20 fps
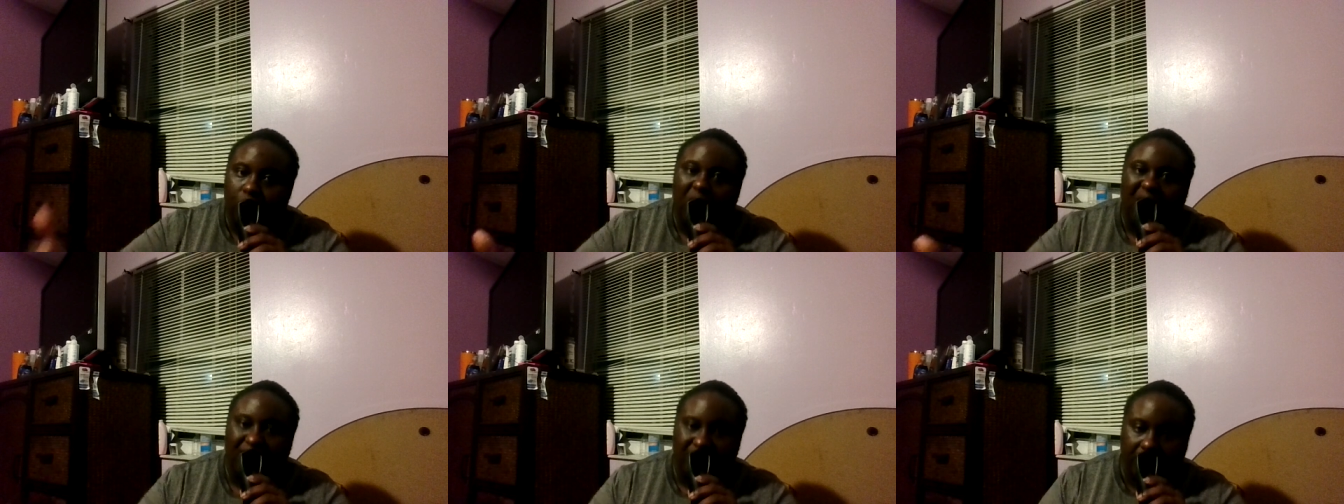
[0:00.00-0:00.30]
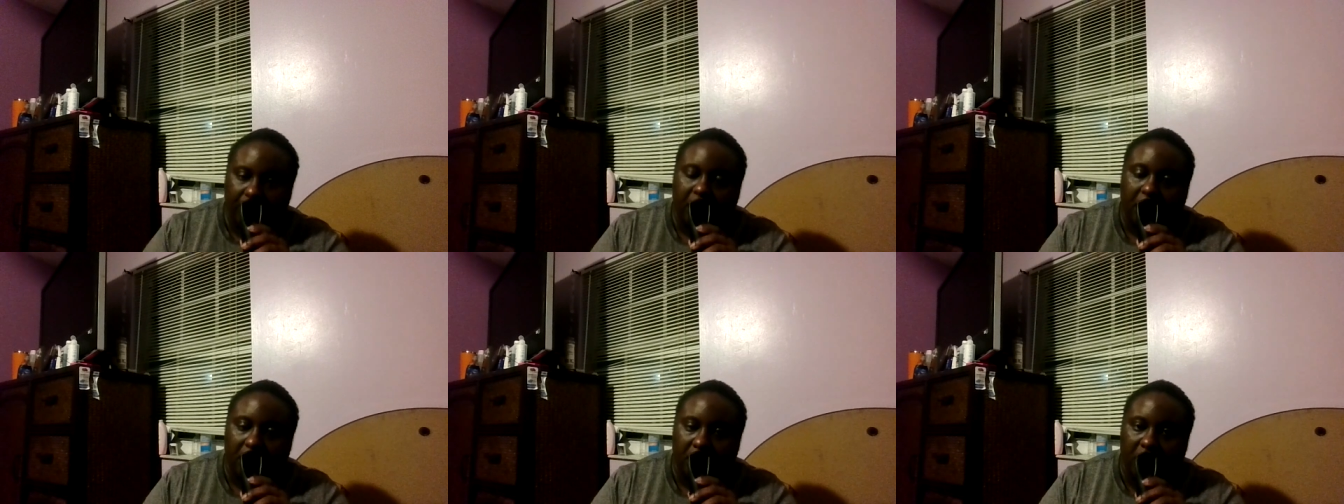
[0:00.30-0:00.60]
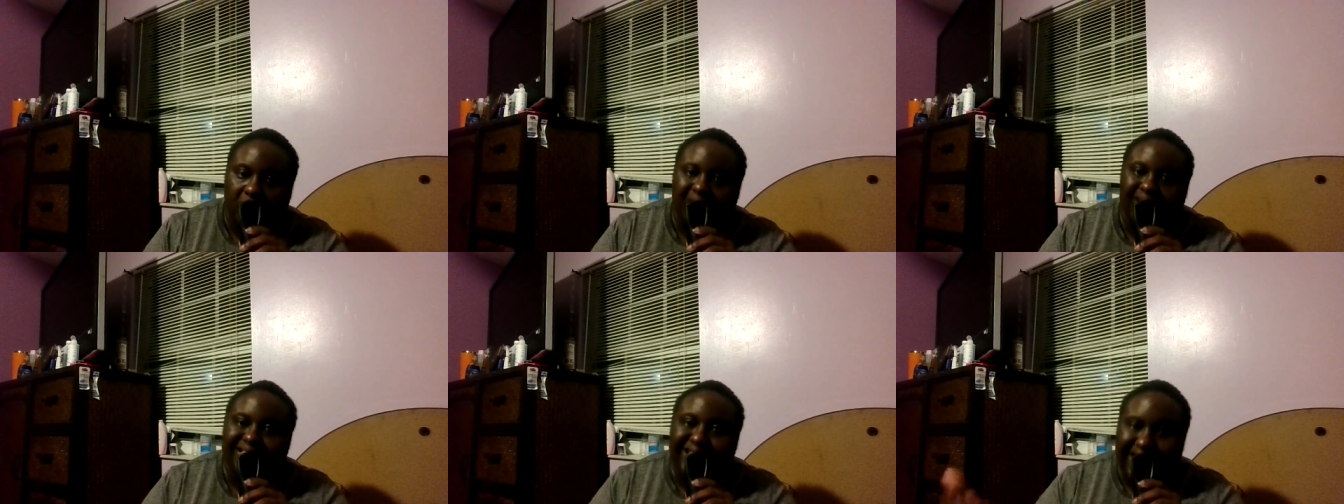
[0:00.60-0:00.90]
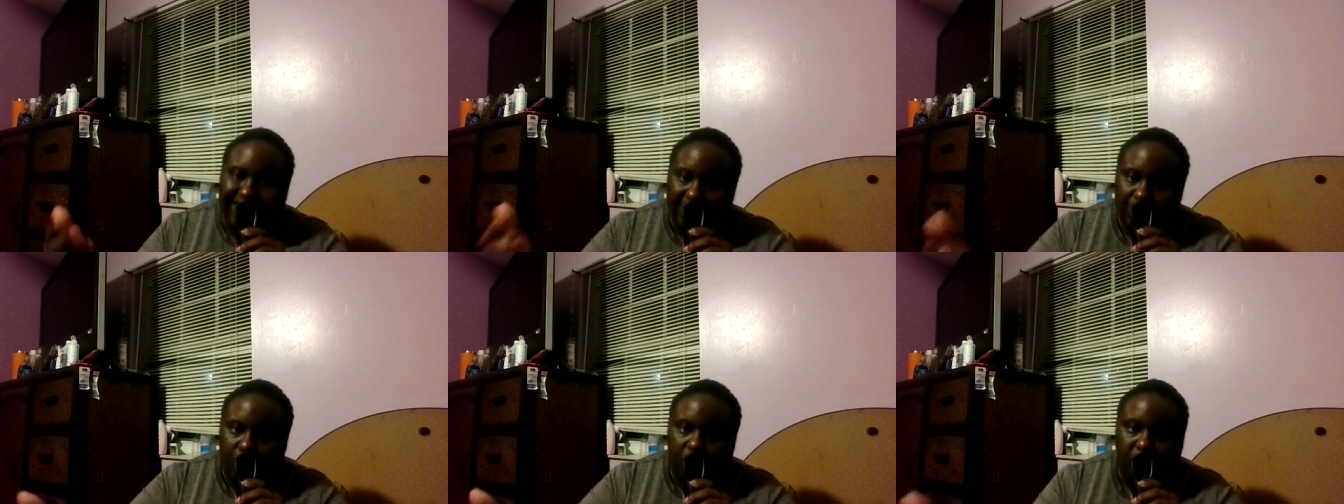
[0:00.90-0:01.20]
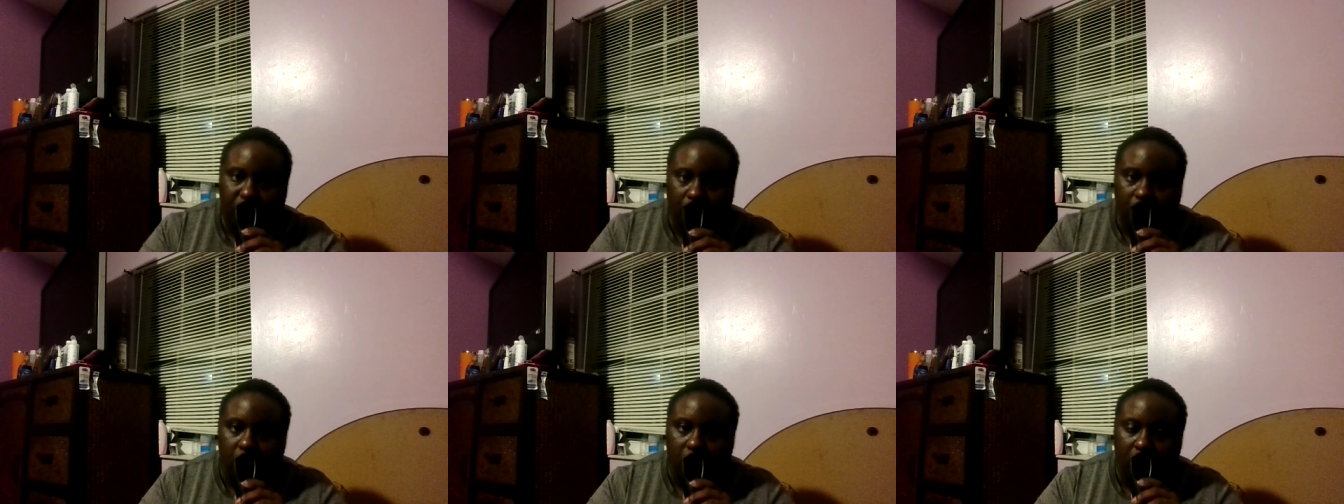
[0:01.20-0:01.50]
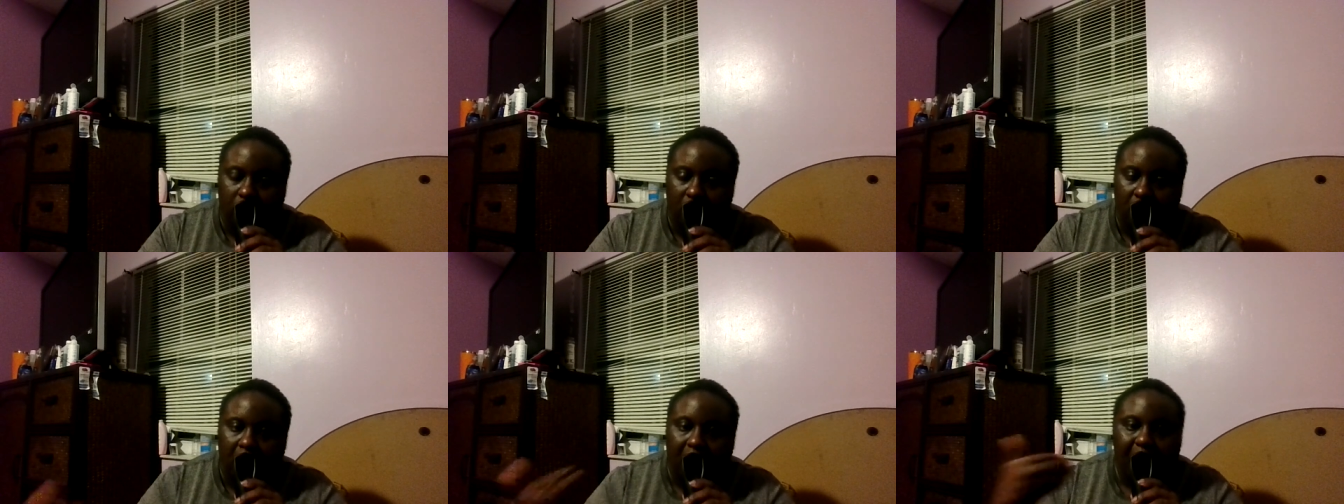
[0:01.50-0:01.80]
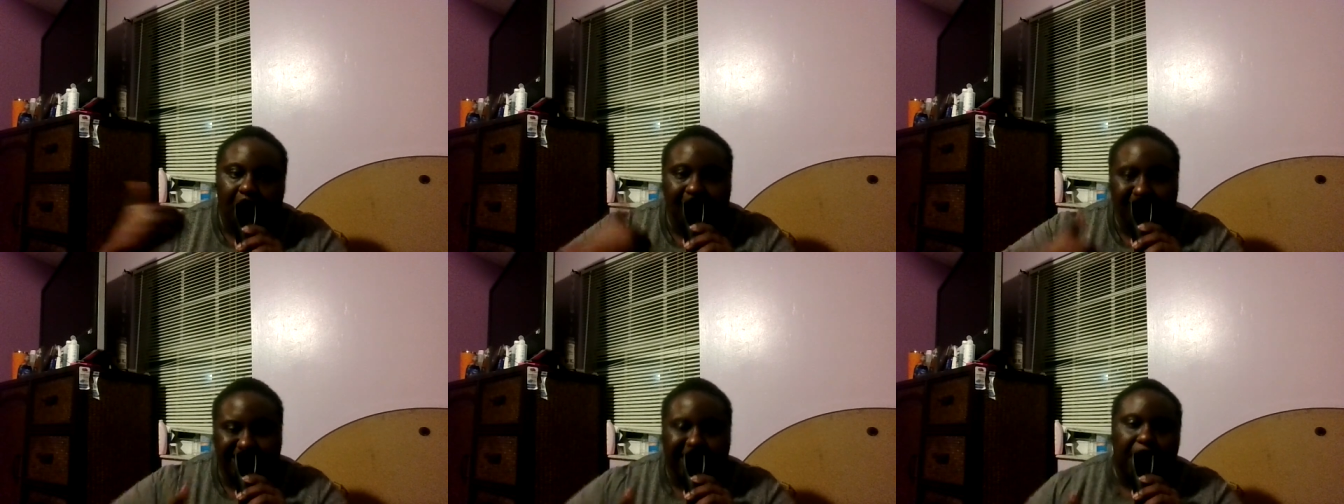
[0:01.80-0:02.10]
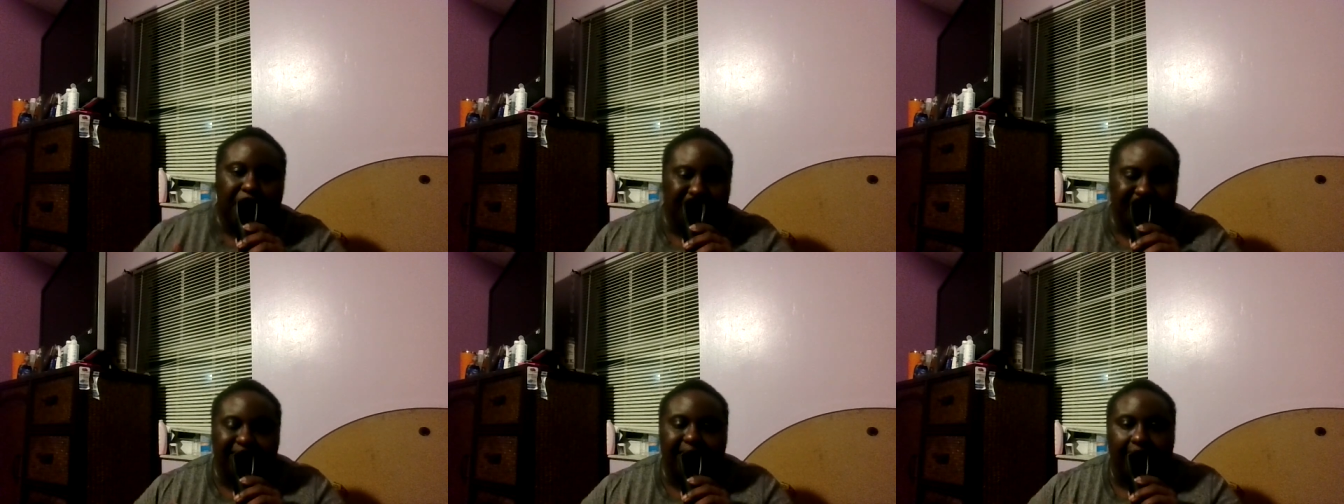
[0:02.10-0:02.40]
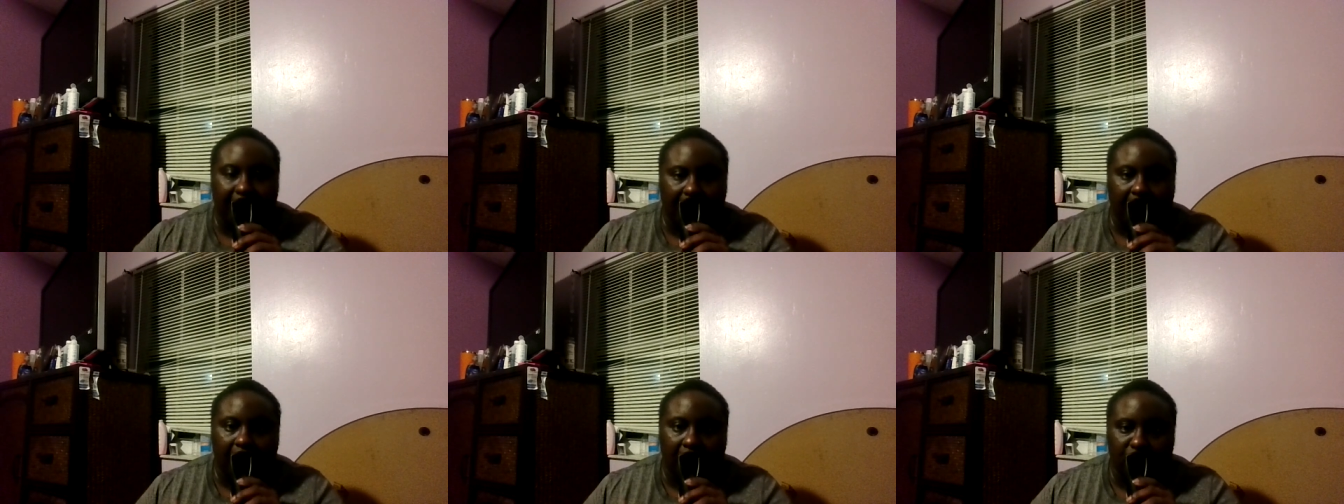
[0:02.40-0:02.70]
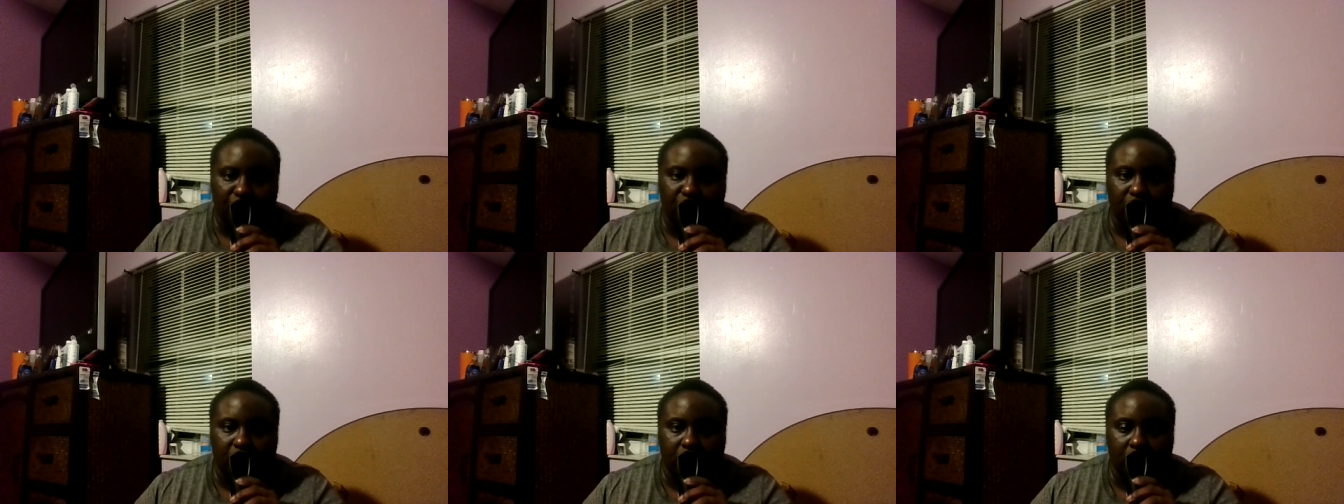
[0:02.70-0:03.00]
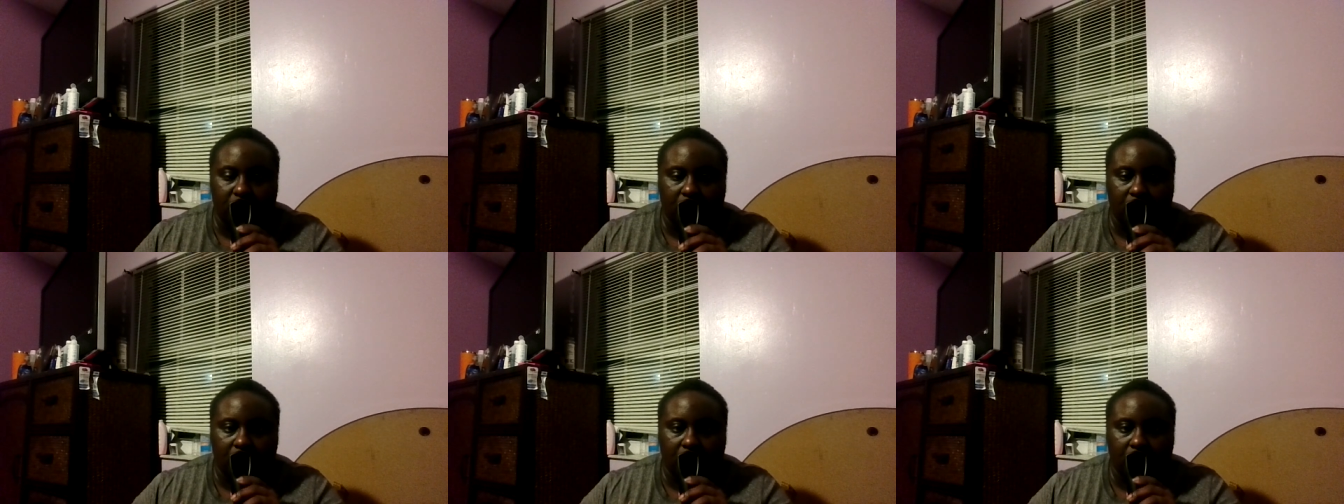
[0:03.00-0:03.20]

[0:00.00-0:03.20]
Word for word: after my money. That's what's going on. Cause I'm a psychologist.